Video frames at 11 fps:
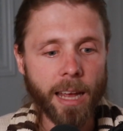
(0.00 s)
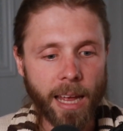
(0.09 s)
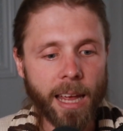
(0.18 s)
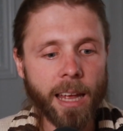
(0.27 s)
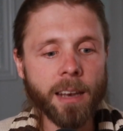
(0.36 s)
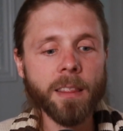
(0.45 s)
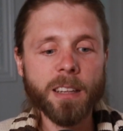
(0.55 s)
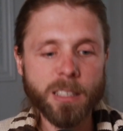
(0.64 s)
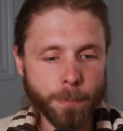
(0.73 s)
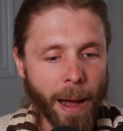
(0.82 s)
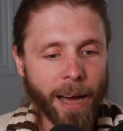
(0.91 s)
in the
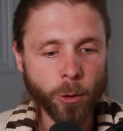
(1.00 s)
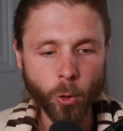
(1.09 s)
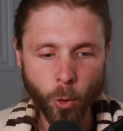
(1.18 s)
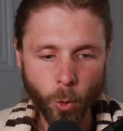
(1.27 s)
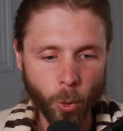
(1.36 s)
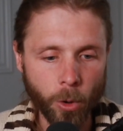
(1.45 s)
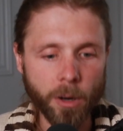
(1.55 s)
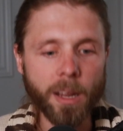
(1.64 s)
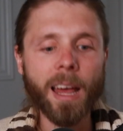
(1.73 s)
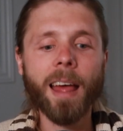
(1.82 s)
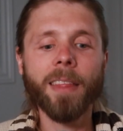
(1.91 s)
spinal
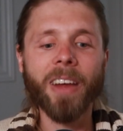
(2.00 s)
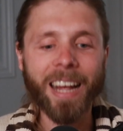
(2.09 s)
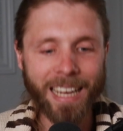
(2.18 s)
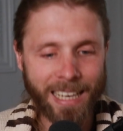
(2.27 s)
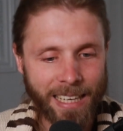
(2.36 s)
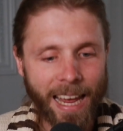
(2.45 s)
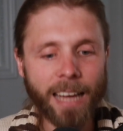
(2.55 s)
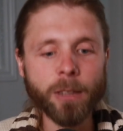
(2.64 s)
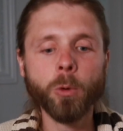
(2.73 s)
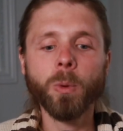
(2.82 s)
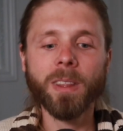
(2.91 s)
cord that
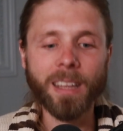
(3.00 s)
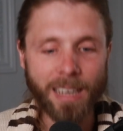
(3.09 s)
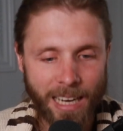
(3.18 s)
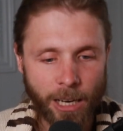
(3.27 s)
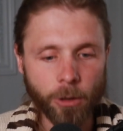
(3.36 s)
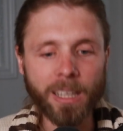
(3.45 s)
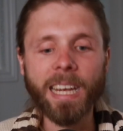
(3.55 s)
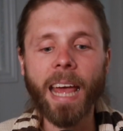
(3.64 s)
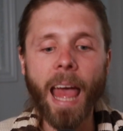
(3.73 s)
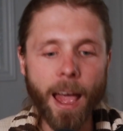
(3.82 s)
connect with nearly